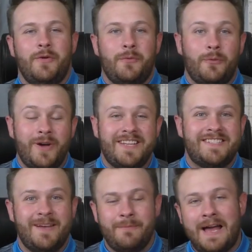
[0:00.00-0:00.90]
What
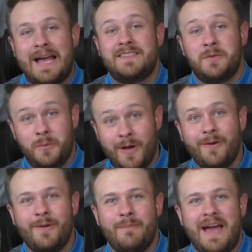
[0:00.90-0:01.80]
is up, guys?
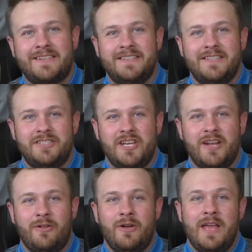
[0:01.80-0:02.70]
Welcome back to the
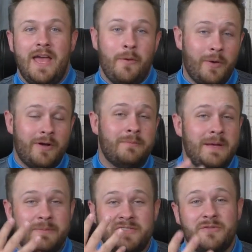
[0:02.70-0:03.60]
channel and welcome to
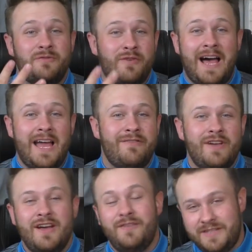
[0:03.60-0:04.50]
episode 5
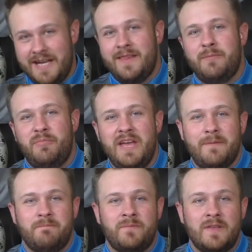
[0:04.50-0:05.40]
of 10 in the
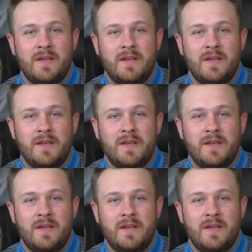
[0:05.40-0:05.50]
Pit.